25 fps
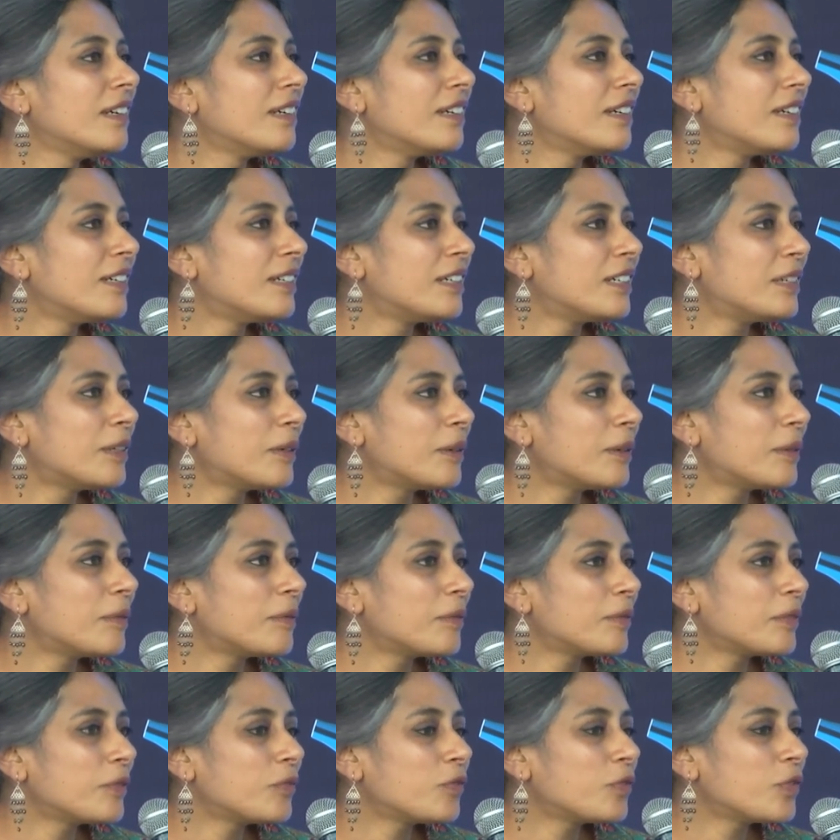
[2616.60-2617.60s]
uh,
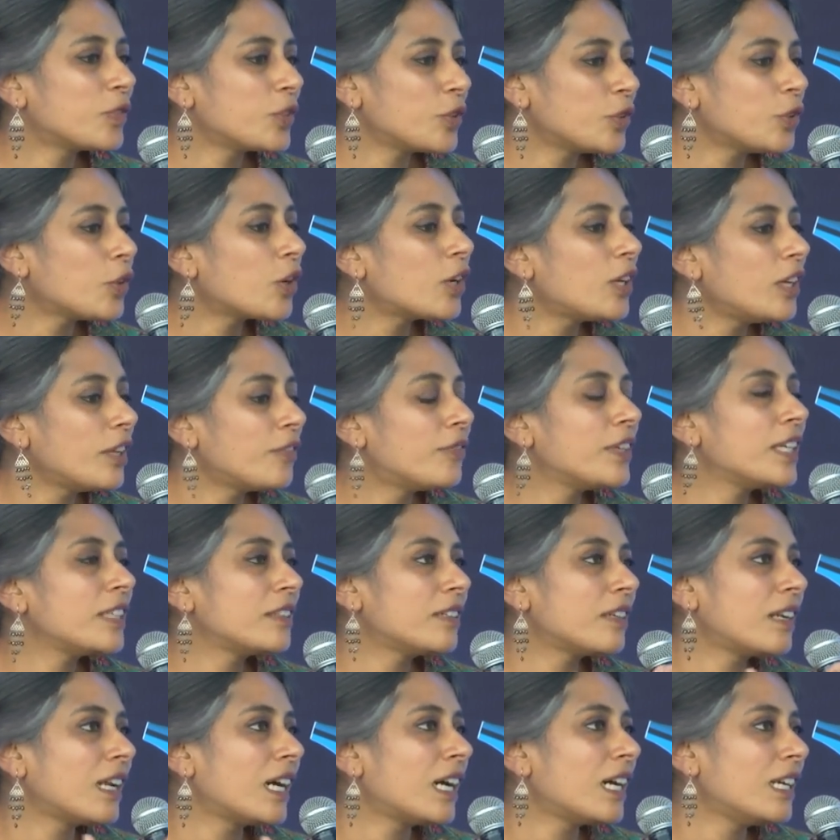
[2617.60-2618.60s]
you're living
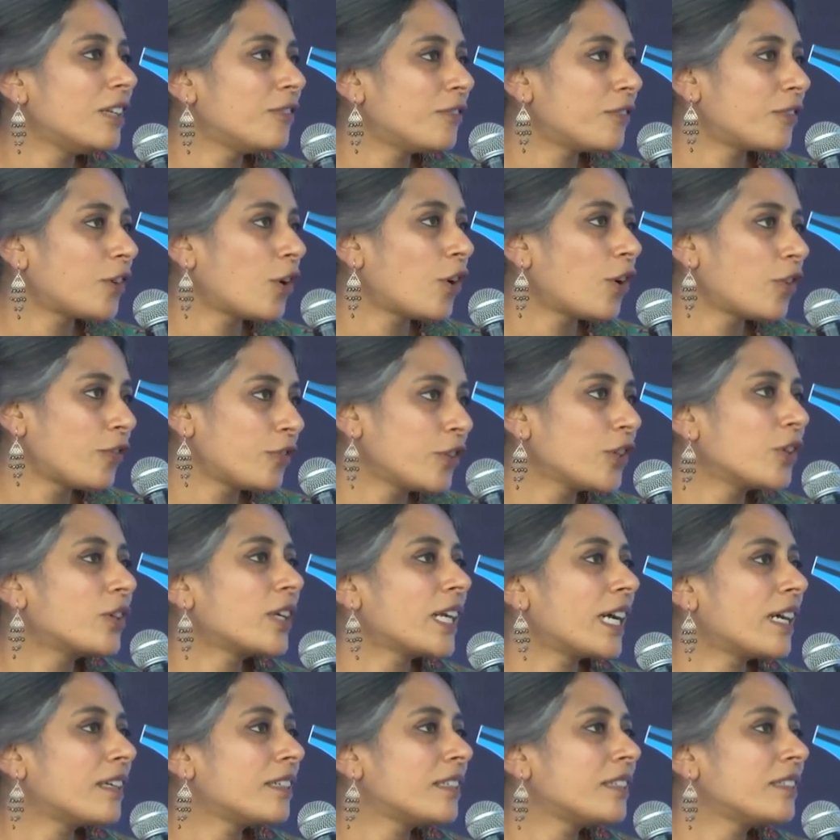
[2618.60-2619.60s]
the life of your
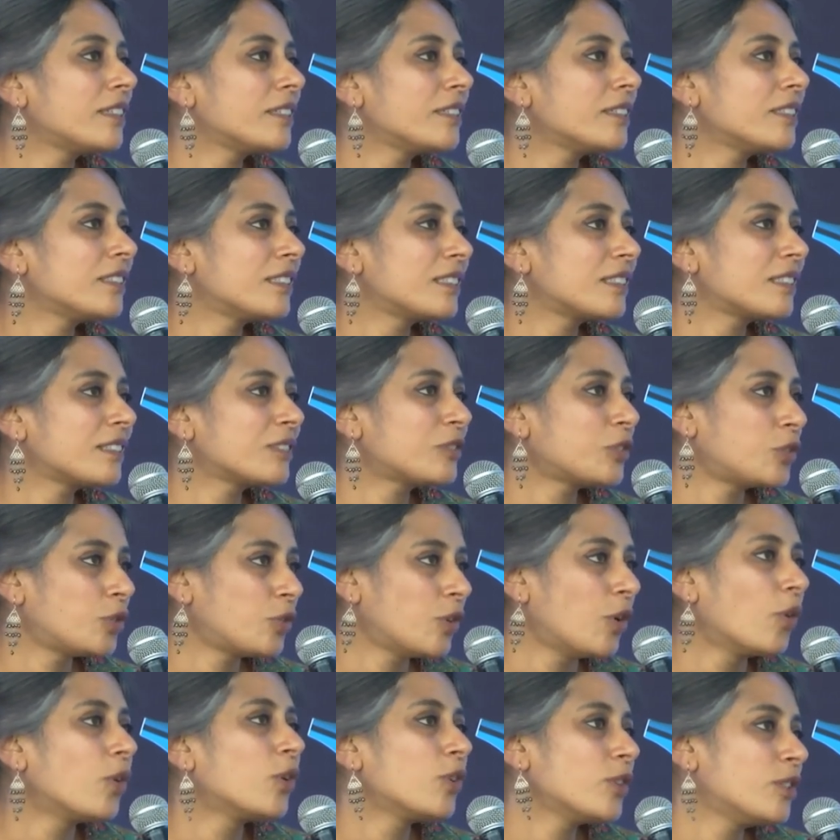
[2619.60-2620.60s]
characters
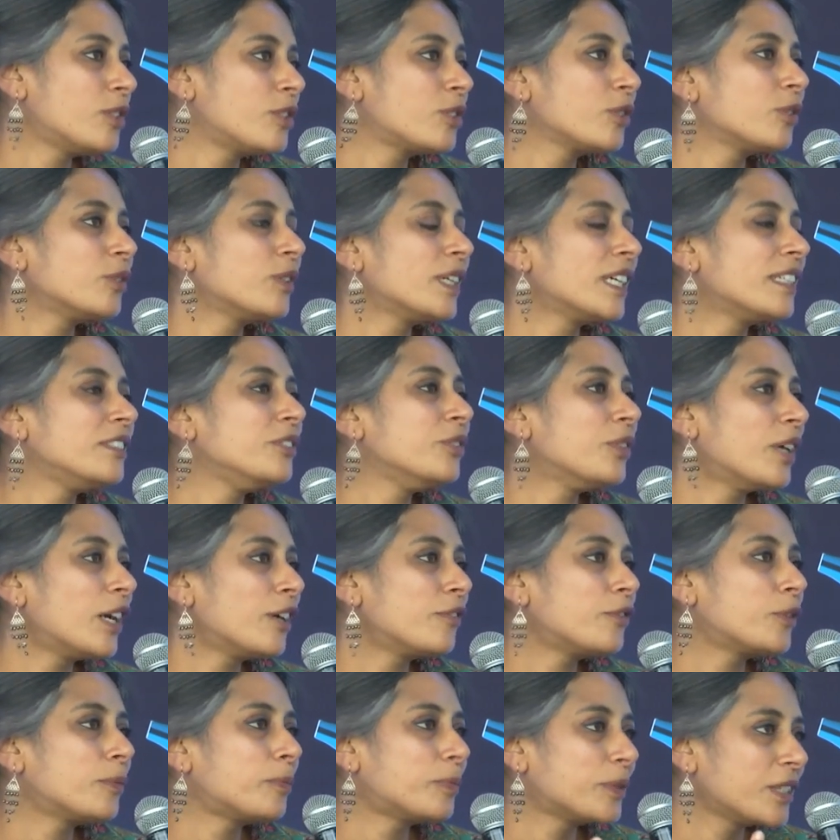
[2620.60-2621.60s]
also, and you
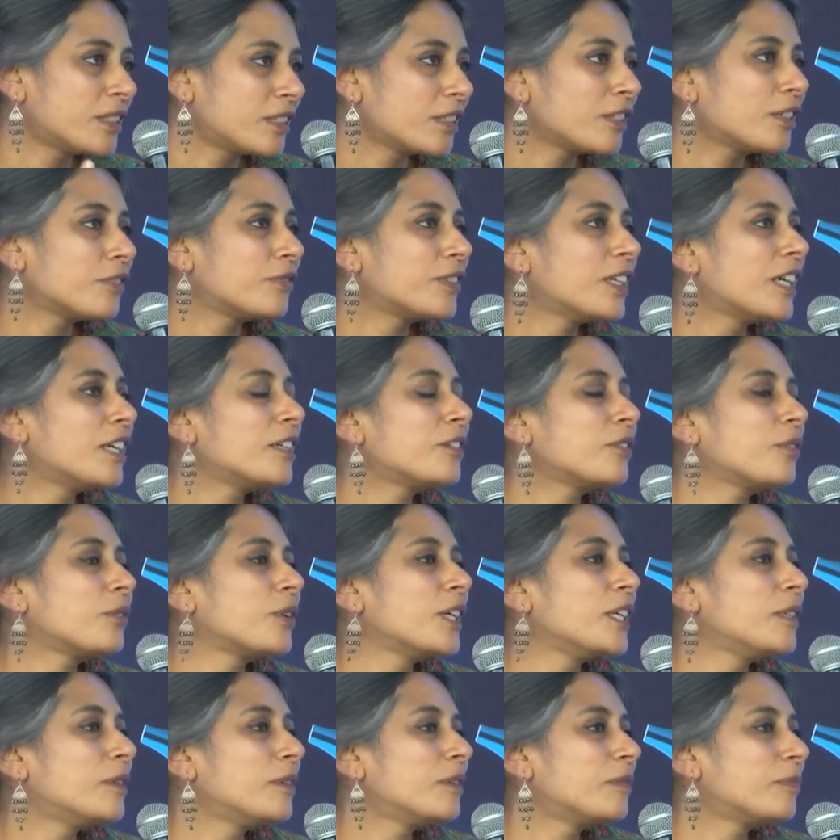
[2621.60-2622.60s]
have to preserve that
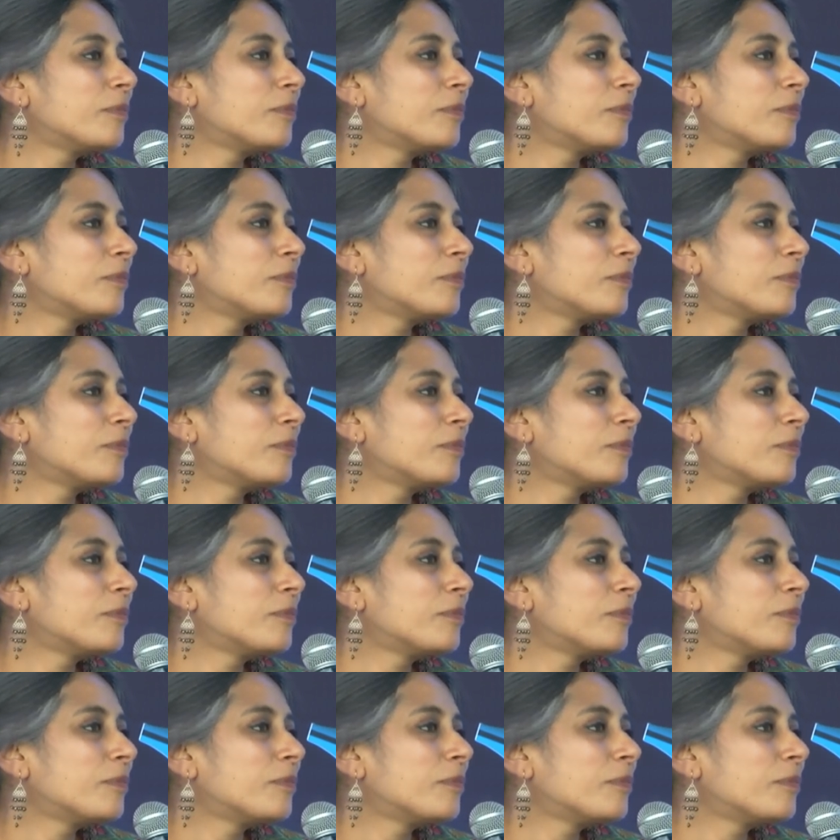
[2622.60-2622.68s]
quite